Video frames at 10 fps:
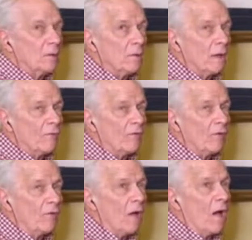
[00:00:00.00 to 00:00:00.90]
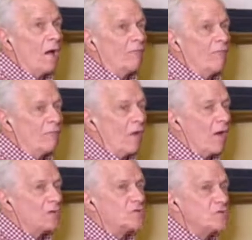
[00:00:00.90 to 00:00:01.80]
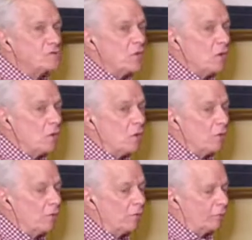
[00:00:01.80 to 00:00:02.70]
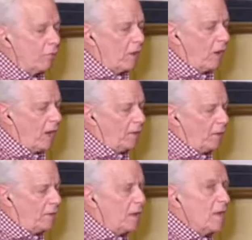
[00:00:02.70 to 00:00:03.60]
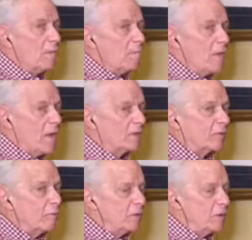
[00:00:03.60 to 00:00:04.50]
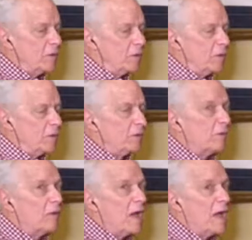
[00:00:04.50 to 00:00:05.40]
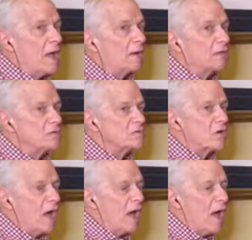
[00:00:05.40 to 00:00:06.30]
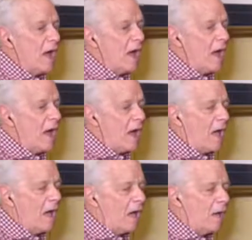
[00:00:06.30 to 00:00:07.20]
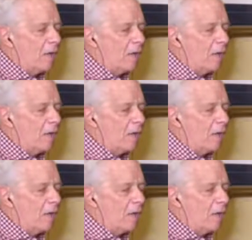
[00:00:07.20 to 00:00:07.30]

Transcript: lover of the children, make me like a child.